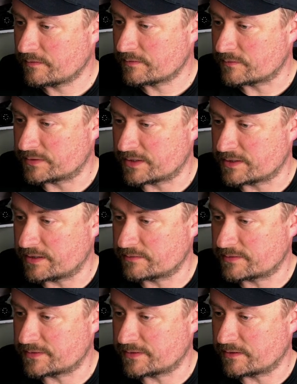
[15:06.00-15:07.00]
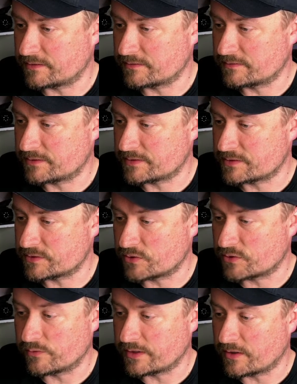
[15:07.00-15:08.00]
so it doesn't
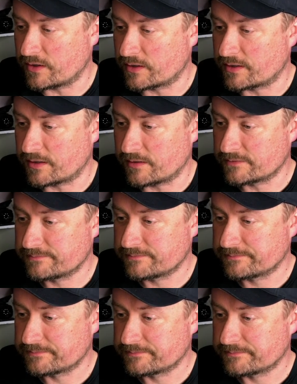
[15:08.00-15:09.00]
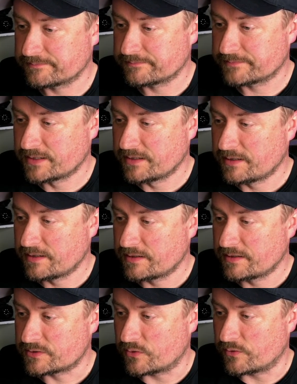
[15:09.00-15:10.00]
show the archived.
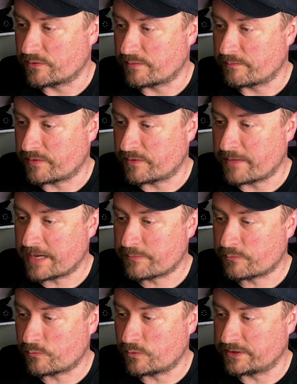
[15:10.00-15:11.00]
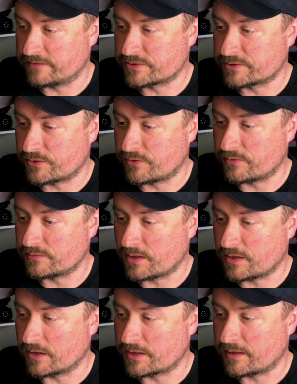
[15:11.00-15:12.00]
So the map will never show
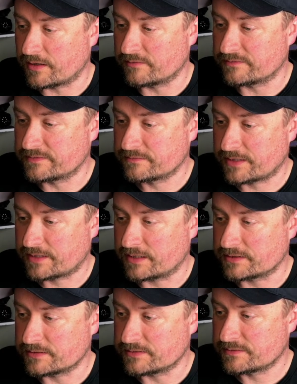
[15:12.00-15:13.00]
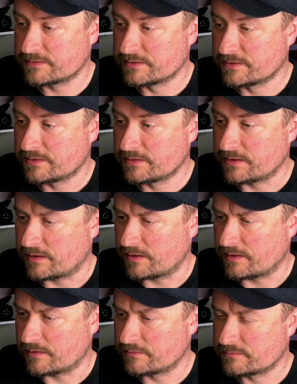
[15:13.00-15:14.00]
archived caches.
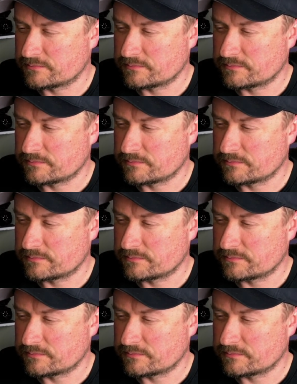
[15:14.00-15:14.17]
Don't